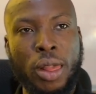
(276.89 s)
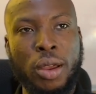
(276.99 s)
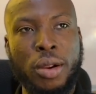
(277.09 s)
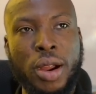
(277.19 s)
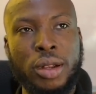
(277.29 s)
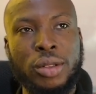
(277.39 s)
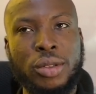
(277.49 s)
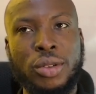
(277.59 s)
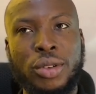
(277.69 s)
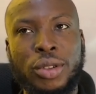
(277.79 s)
All right.
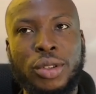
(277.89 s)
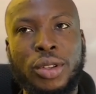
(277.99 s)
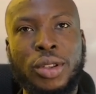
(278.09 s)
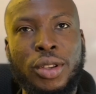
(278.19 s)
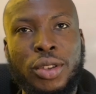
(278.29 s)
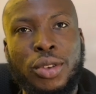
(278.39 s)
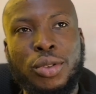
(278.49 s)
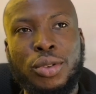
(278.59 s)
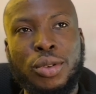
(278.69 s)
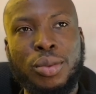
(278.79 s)
So
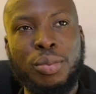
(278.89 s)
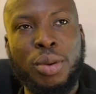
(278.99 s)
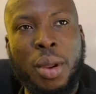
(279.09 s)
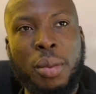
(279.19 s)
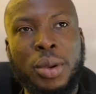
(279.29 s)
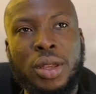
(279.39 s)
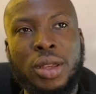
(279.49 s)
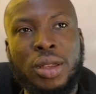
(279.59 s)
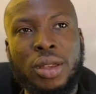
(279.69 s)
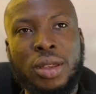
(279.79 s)
you
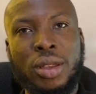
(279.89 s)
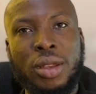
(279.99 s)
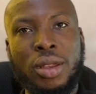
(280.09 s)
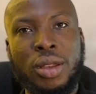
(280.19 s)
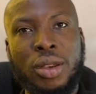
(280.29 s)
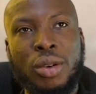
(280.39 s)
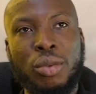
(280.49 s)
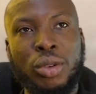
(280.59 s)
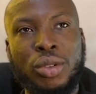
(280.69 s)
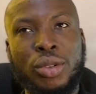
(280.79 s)
probably
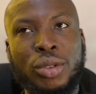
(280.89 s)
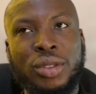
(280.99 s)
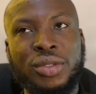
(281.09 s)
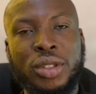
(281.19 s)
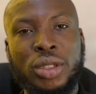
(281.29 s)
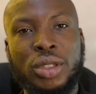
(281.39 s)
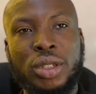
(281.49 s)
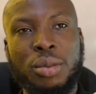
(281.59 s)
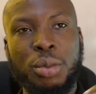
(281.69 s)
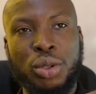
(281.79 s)
want to
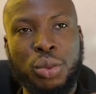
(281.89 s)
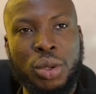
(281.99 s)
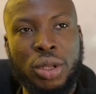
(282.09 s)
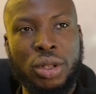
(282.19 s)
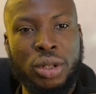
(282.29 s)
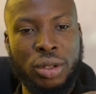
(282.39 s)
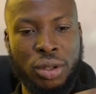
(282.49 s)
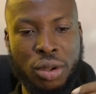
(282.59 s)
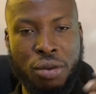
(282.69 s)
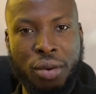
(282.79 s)
differentiate between
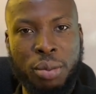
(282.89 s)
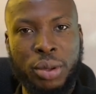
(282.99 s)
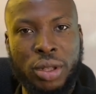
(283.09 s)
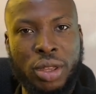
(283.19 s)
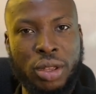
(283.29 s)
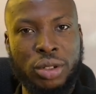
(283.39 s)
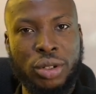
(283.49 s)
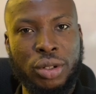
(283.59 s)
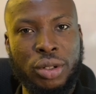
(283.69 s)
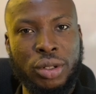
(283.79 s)

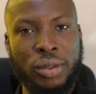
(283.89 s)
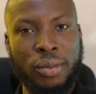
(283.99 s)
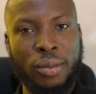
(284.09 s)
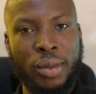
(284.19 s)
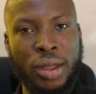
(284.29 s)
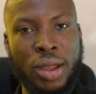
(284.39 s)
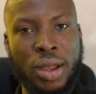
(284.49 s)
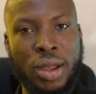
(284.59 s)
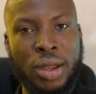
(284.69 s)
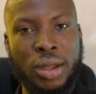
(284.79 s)
replication
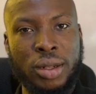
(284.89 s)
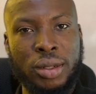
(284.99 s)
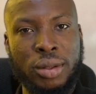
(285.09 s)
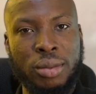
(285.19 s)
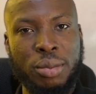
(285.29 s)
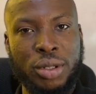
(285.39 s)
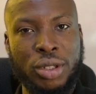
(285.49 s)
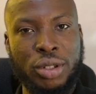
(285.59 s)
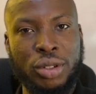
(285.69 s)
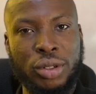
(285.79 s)
and
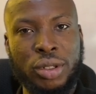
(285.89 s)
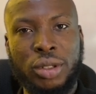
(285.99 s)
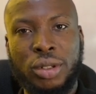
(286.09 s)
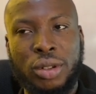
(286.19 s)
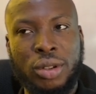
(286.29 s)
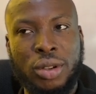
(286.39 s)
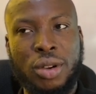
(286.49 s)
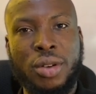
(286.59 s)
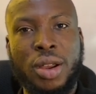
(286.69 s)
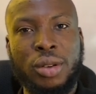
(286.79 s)
partitioning.
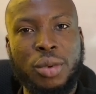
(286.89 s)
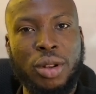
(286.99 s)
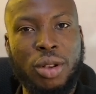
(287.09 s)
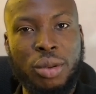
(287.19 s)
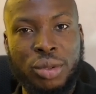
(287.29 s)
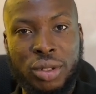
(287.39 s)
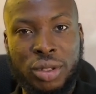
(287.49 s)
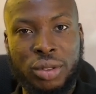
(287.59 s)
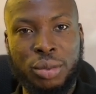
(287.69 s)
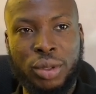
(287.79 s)
All right, when it comes to
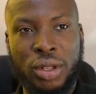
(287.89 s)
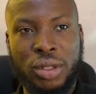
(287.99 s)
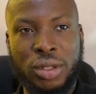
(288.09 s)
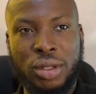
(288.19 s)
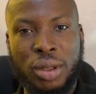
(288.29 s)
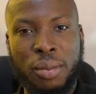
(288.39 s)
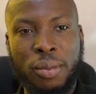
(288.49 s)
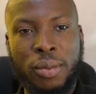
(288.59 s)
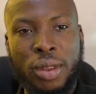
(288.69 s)
distributed system,